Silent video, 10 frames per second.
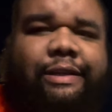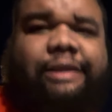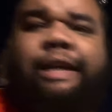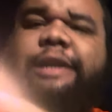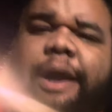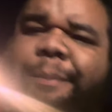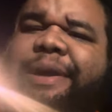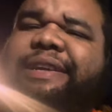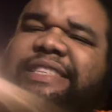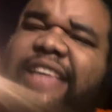The
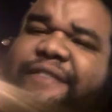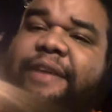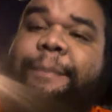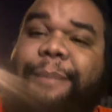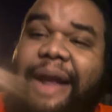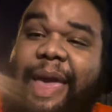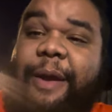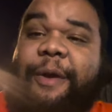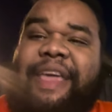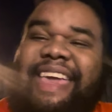number 7
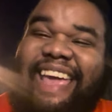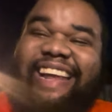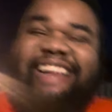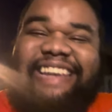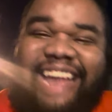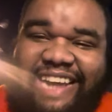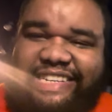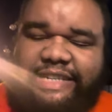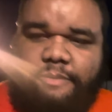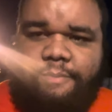player in the nation.